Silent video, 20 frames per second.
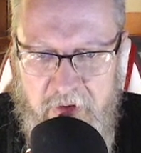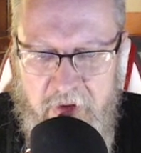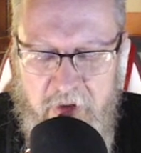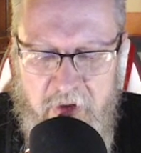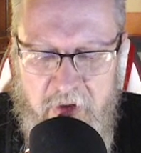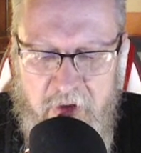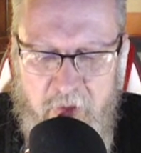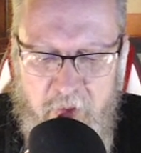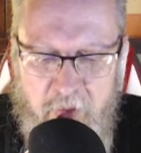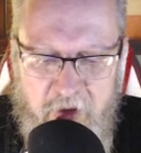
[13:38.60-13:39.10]

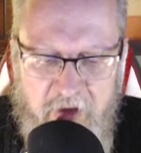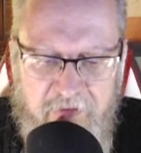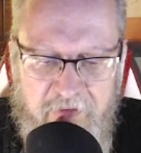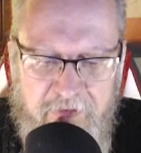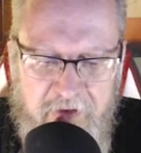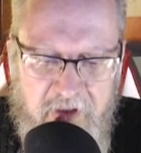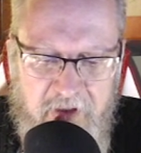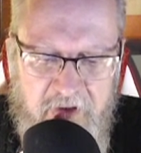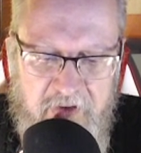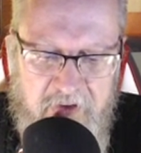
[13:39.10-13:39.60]
What if
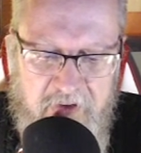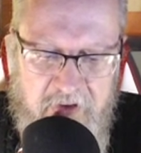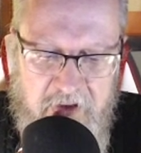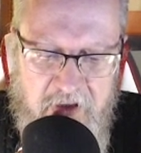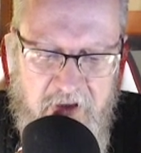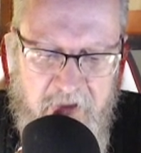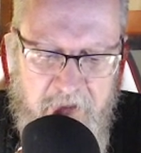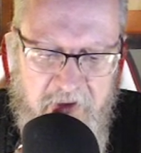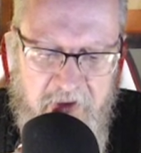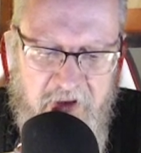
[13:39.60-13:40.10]
it's,
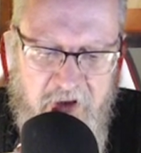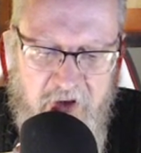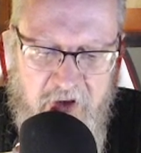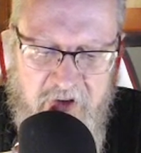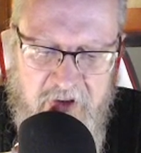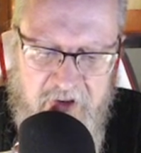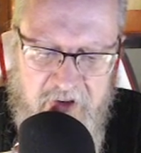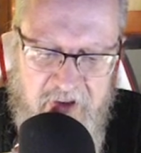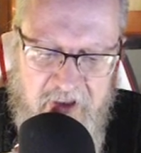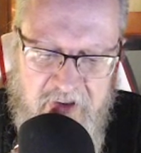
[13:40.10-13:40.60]
in
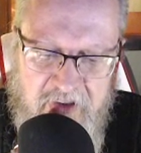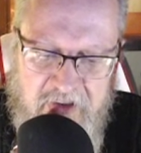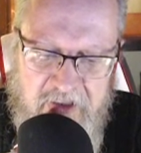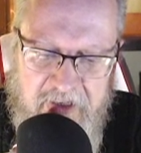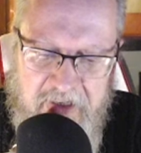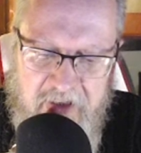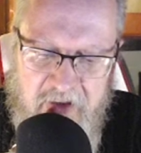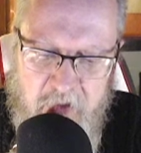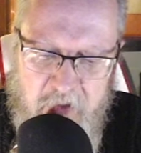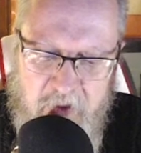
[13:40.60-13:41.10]
using the
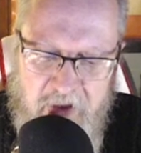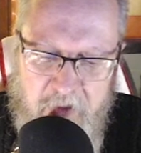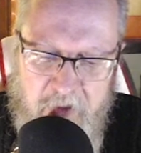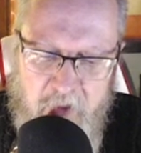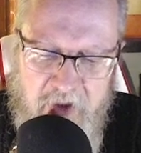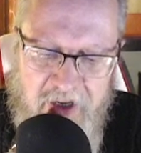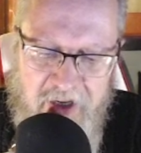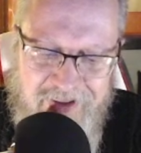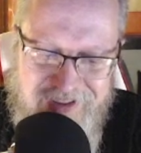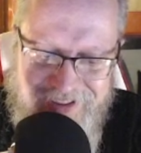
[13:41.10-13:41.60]
intellect, we
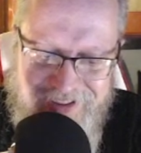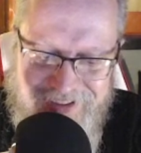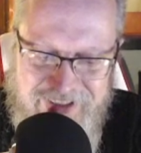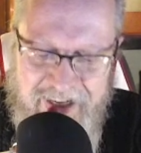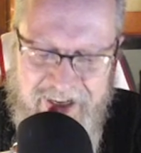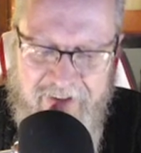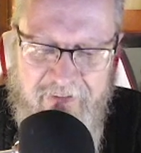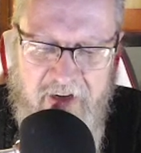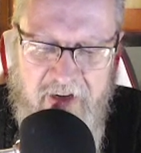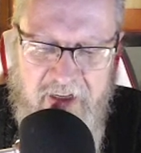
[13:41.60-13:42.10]

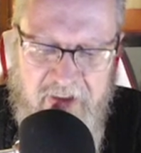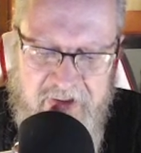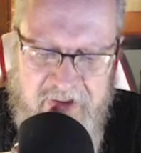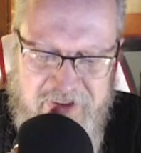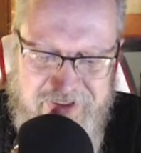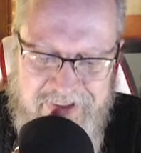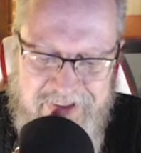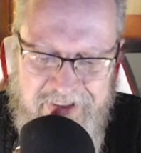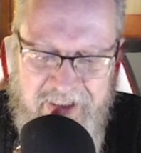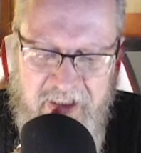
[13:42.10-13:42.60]
necessarily
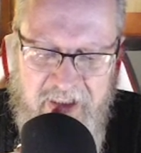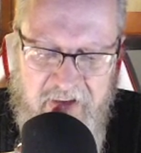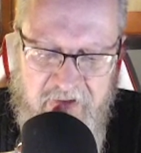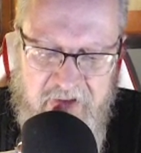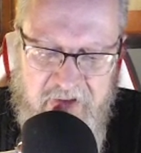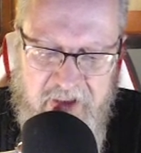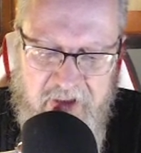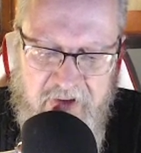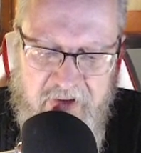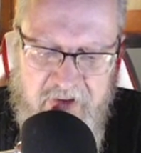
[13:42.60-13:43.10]
deceived
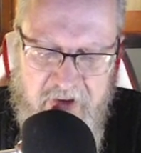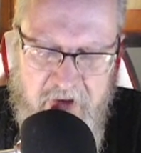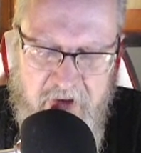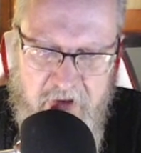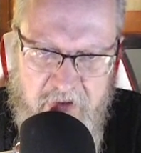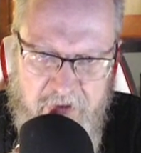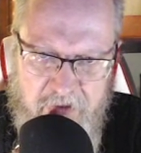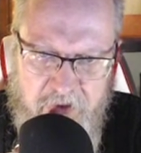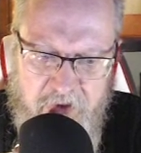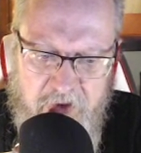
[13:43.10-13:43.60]

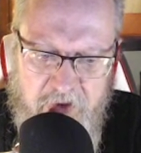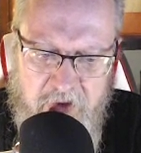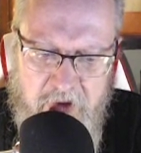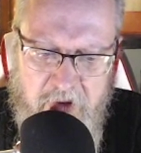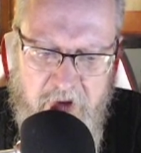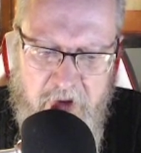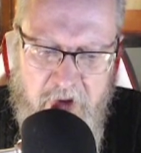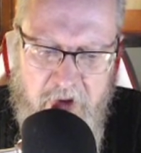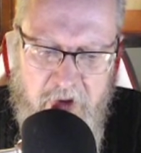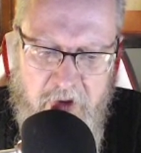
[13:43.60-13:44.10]
ourselves?
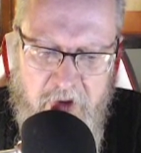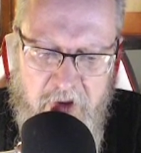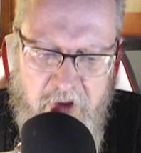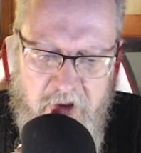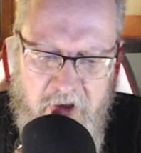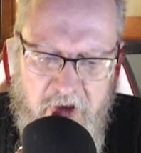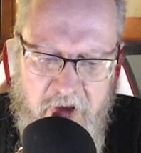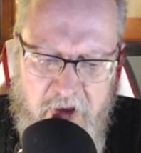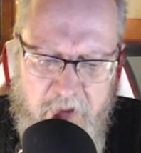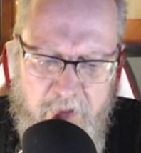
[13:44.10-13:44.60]

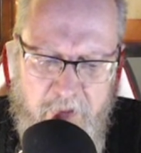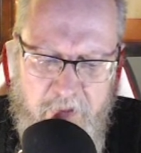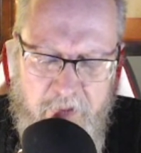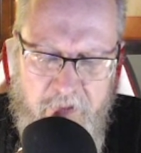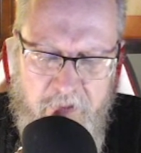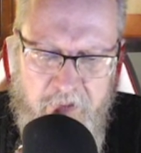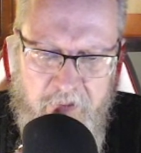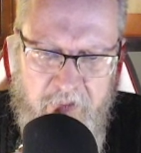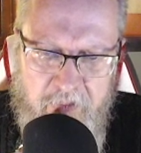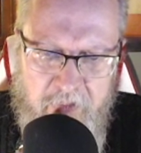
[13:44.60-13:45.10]

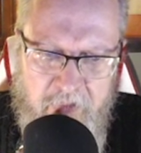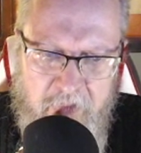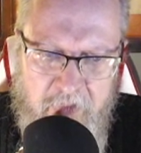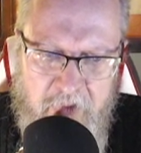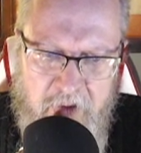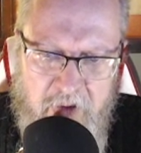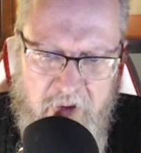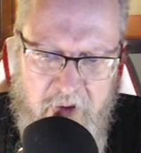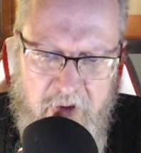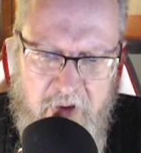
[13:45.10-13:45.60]

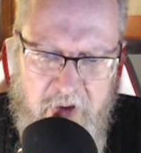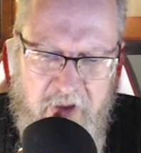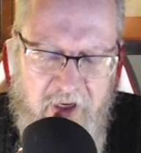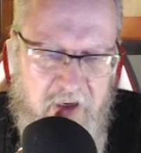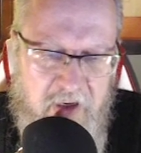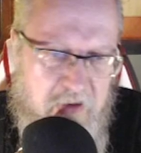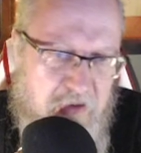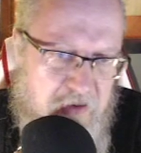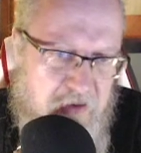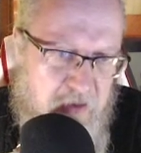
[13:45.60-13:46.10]

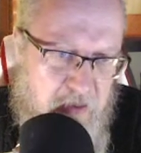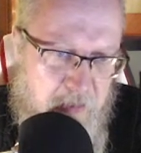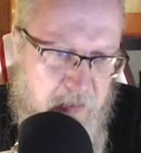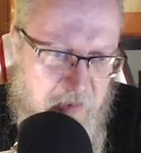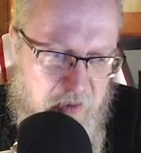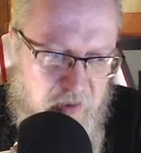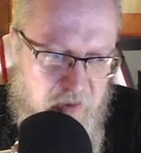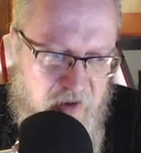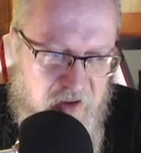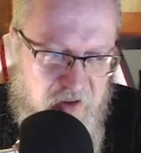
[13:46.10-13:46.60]
Now,
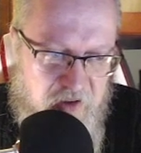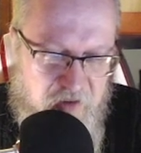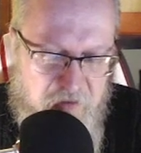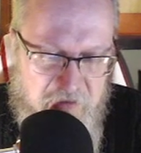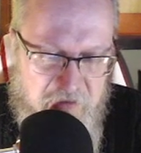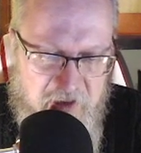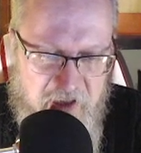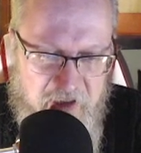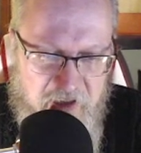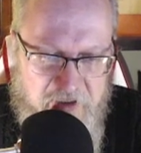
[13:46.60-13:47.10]
there's a
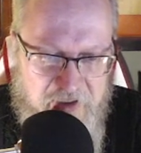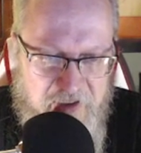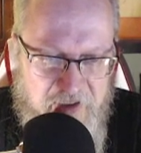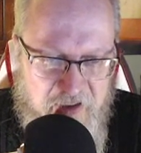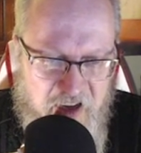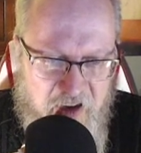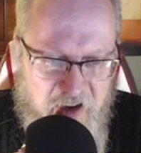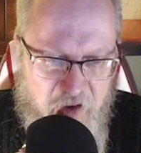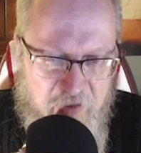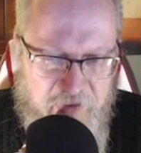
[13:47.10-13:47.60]
really
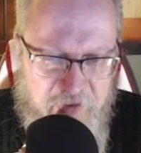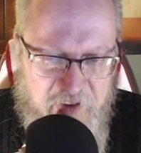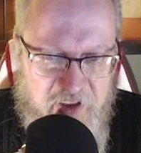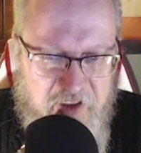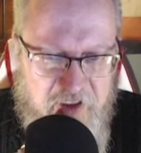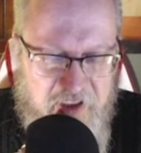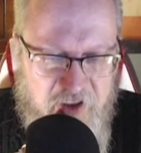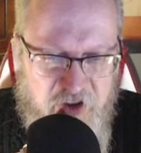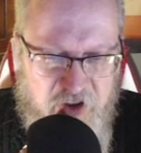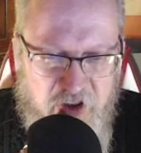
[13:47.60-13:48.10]
obvious
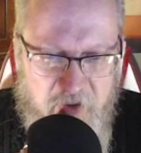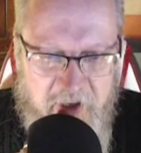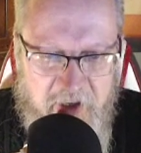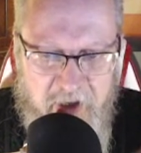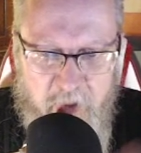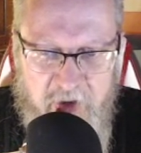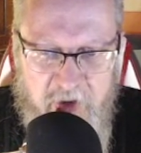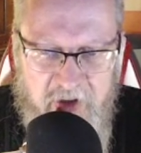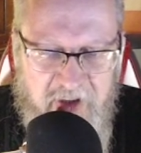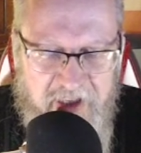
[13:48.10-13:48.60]
issue here,
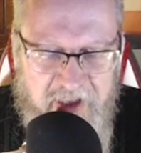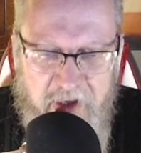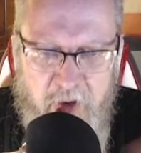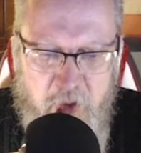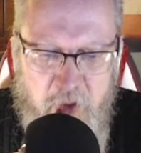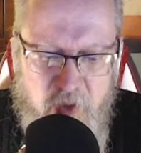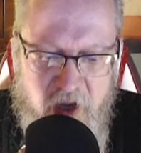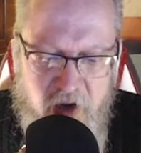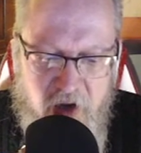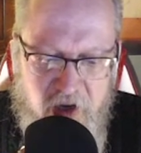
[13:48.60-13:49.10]
which is how do
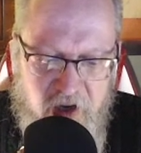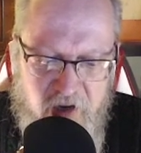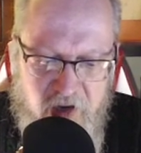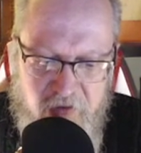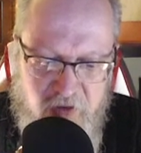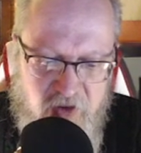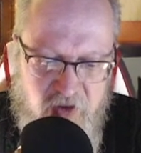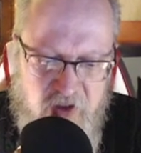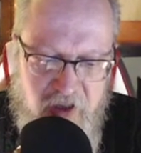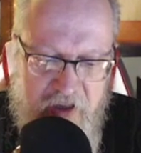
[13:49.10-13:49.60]
we
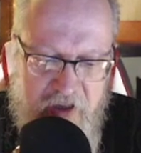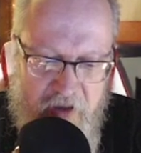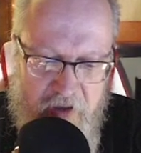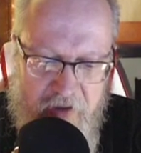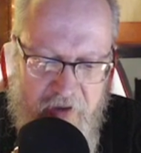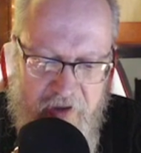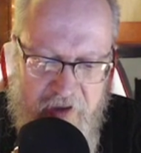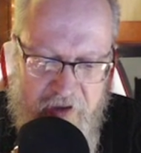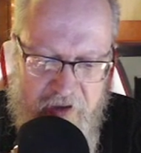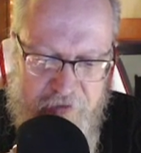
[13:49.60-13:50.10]
even tell
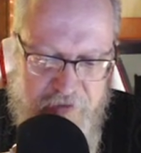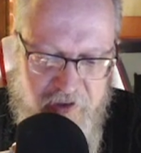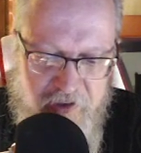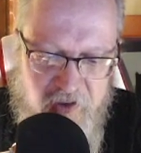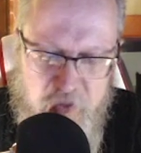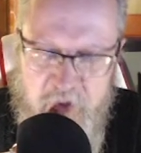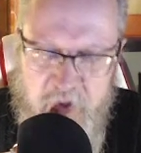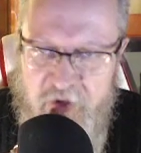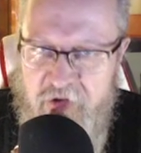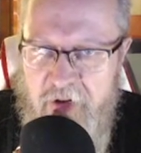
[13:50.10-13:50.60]
if
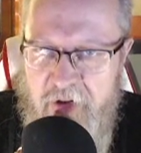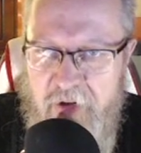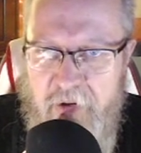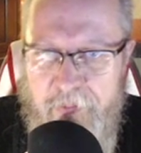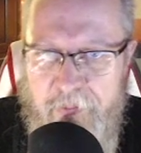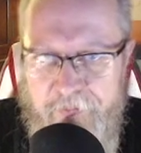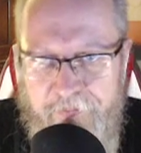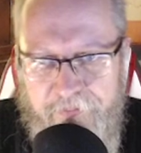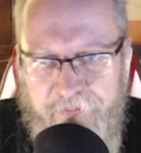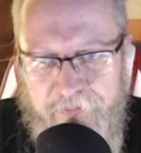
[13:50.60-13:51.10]
this were true?
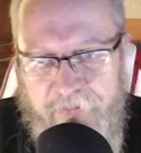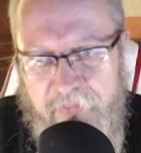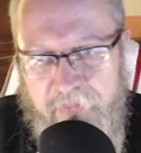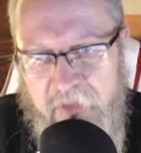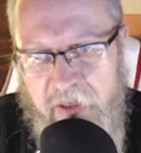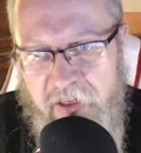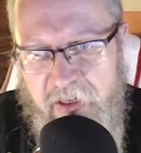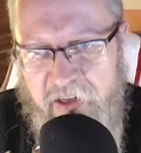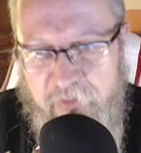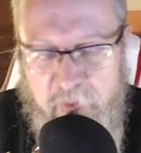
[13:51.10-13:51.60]

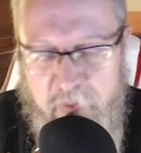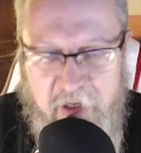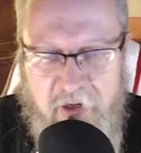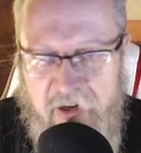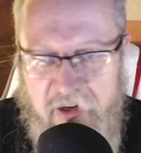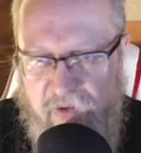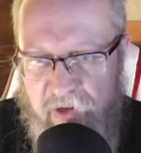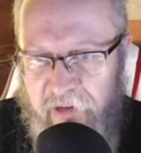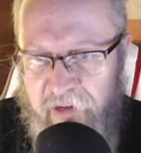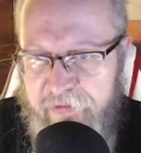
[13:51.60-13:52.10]

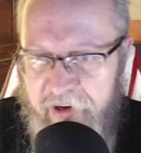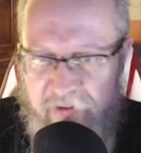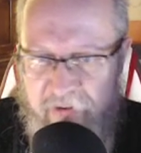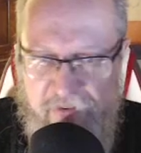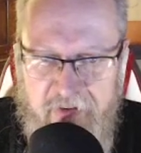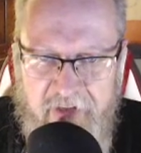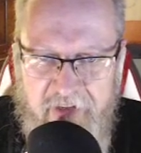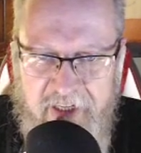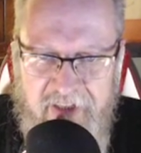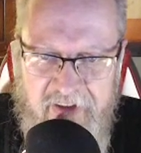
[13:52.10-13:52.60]
If our
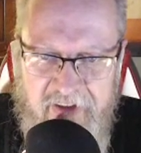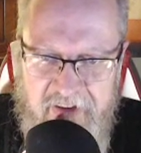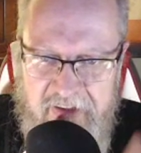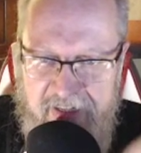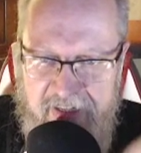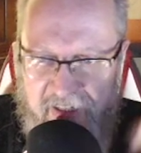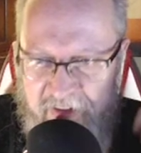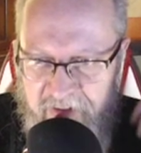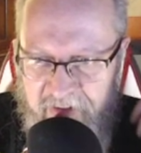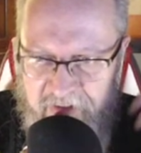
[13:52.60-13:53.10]
very
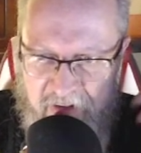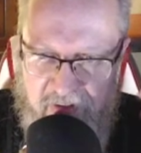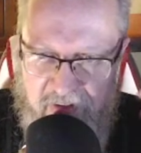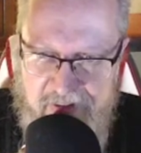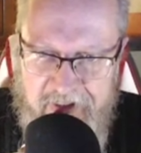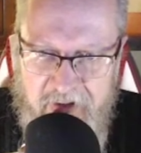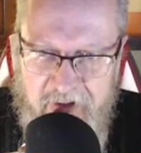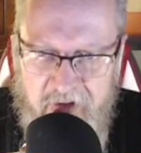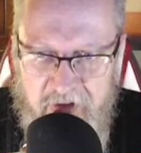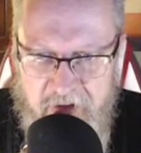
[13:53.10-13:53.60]
intellect is the
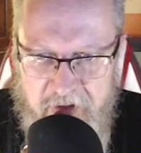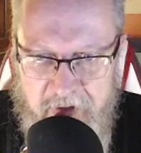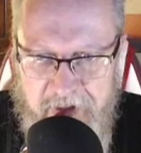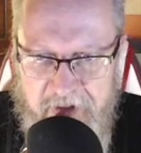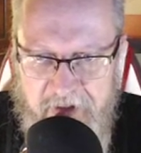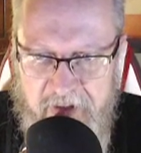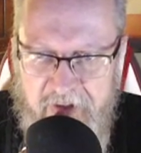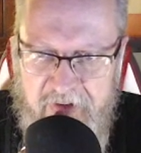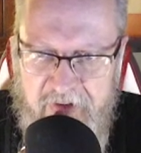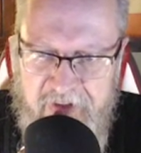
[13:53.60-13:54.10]
thing that's doing the
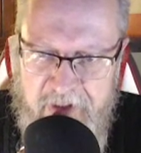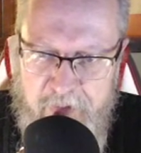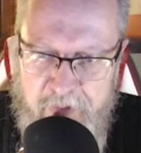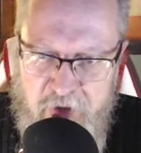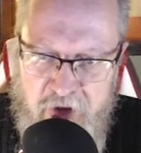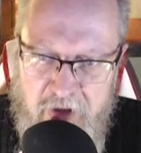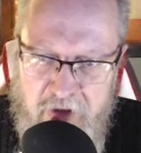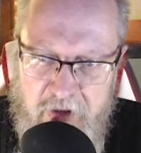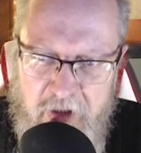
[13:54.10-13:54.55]
deception,